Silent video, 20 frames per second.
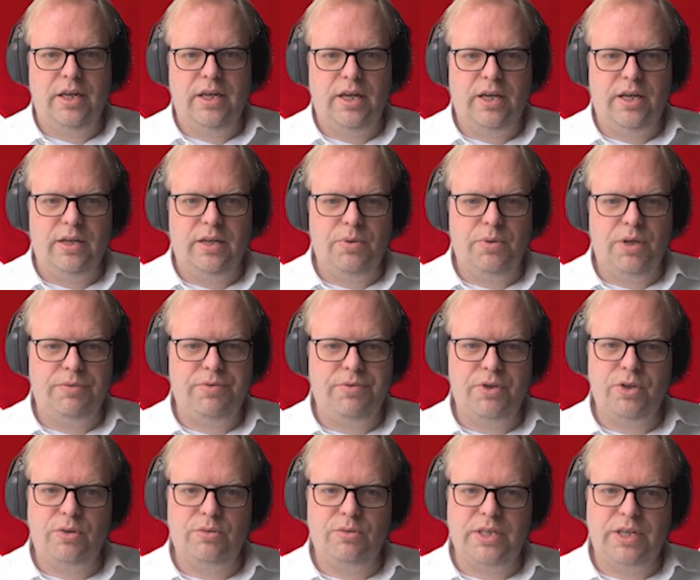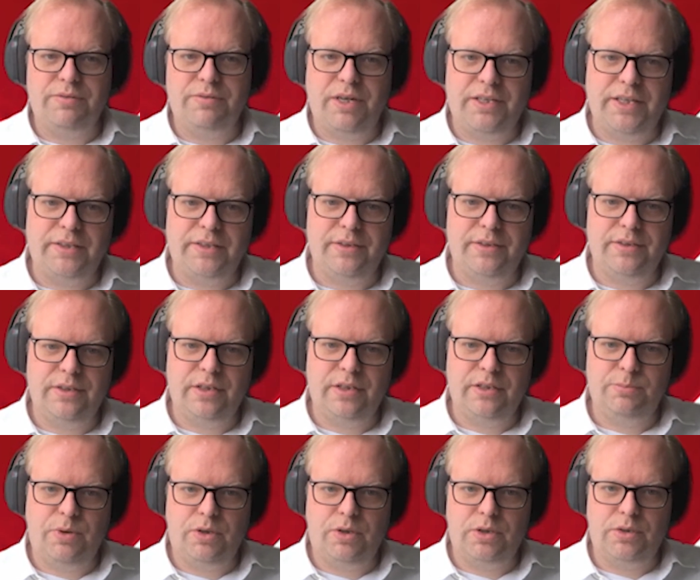if you don't have identity as
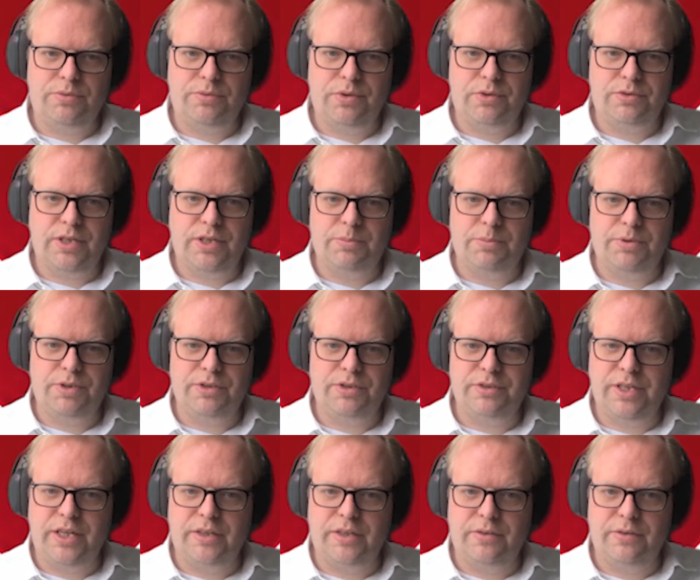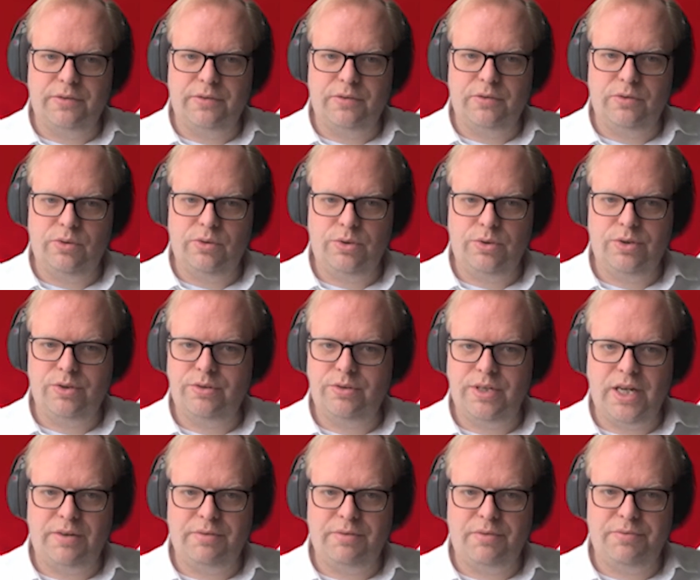part of your cyber stance, you're going to
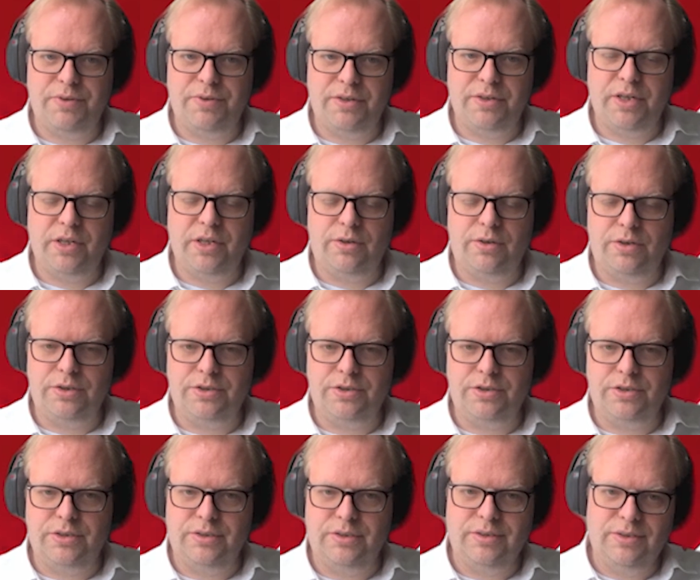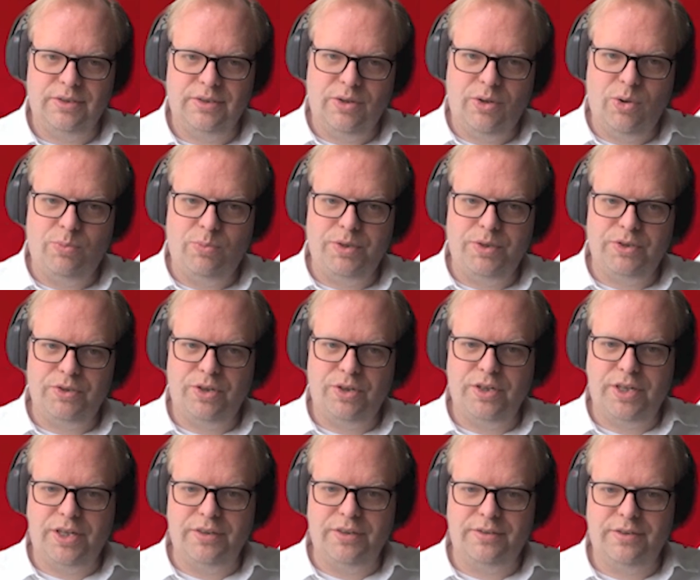have a very large open
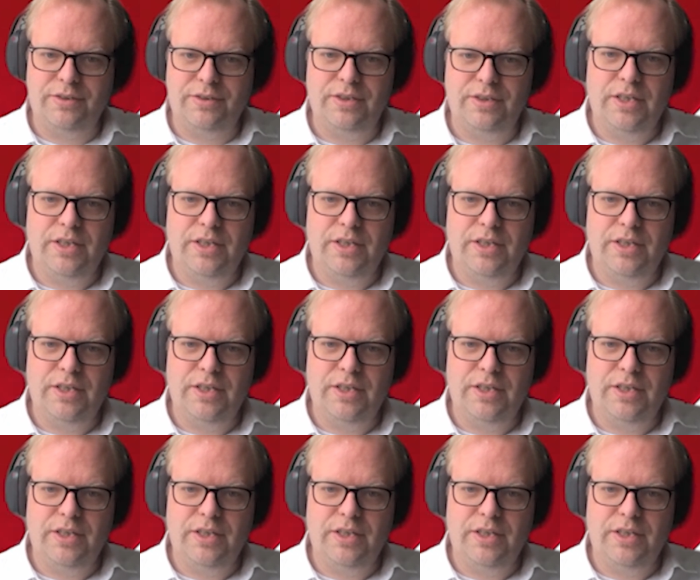target.